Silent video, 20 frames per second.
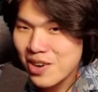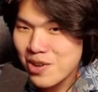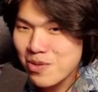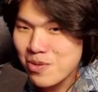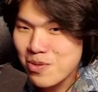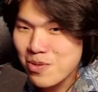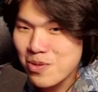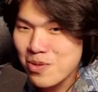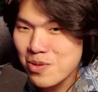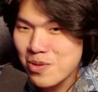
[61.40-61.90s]

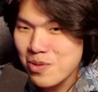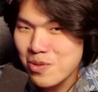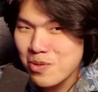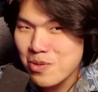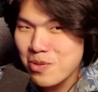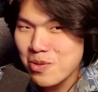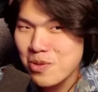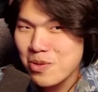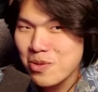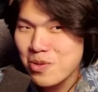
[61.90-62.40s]
Ooh,
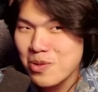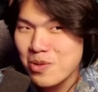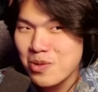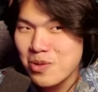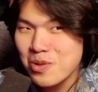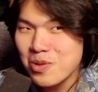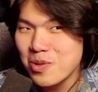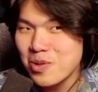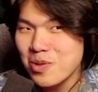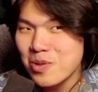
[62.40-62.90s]

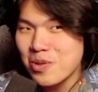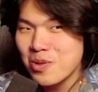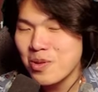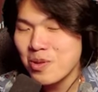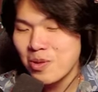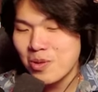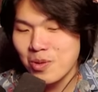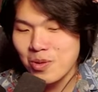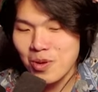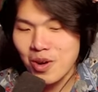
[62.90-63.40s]

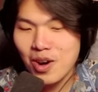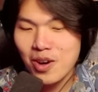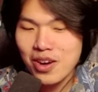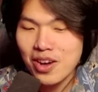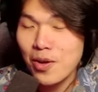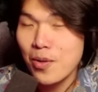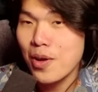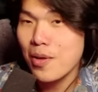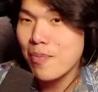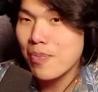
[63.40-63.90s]
ooh.
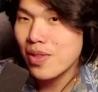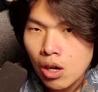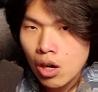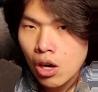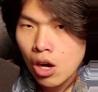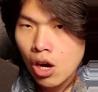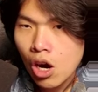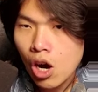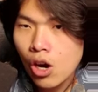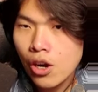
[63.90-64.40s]
Okay, wait.
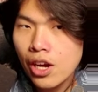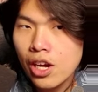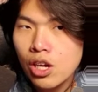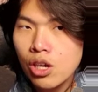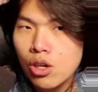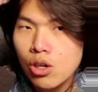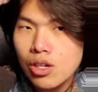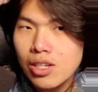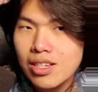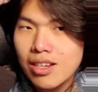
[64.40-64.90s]
Okay, it
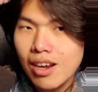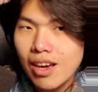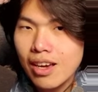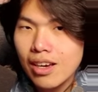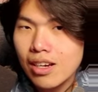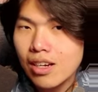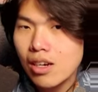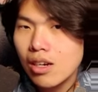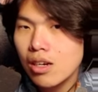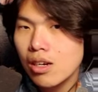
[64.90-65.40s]
looks like
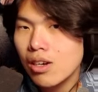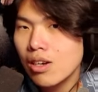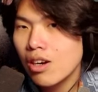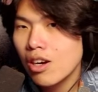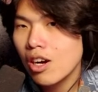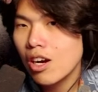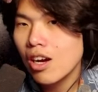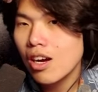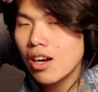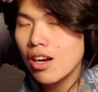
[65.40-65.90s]

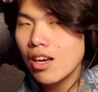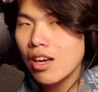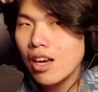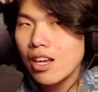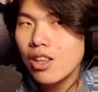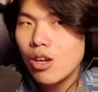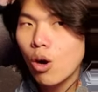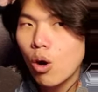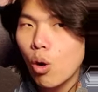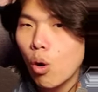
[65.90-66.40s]

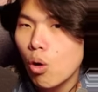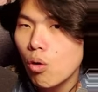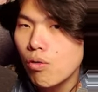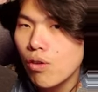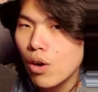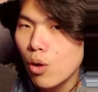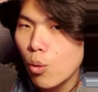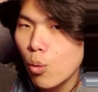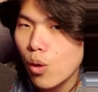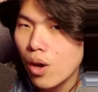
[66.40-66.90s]
an
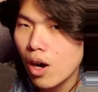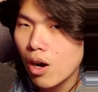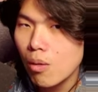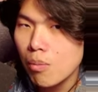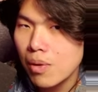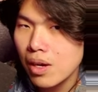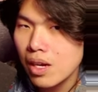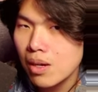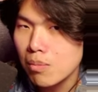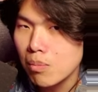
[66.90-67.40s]

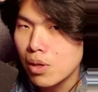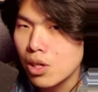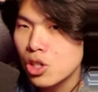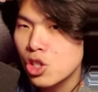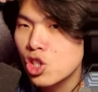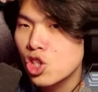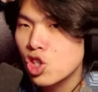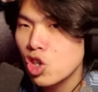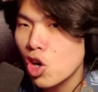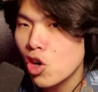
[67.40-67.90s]
overwhelming
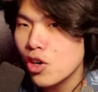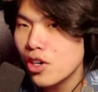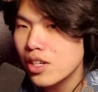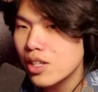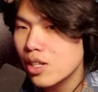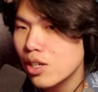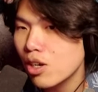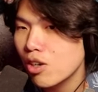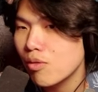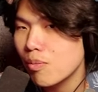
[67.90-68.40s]

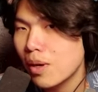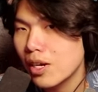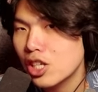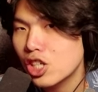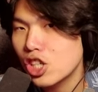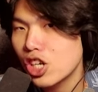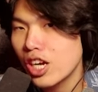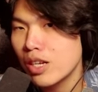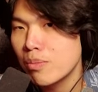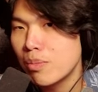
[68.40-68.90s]
majority of my
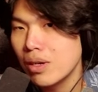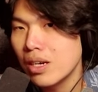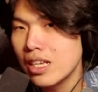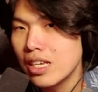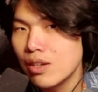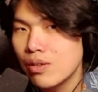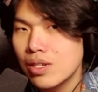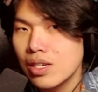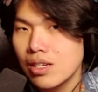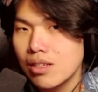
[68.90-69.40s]
chat
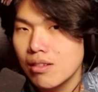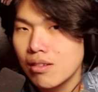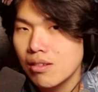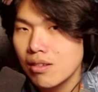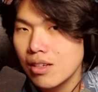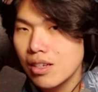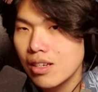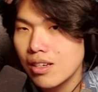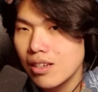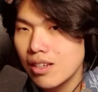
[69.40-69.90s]
believes in,
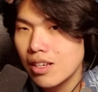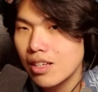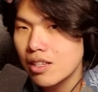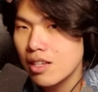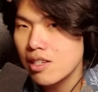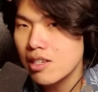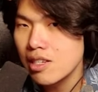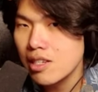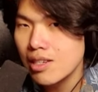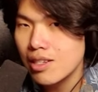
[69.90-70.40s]
in
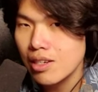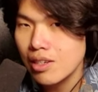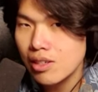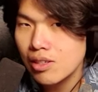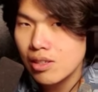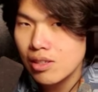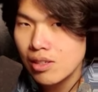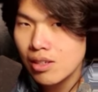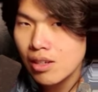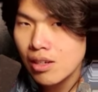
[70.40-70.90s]
the
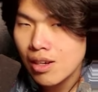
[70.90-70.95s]
C6.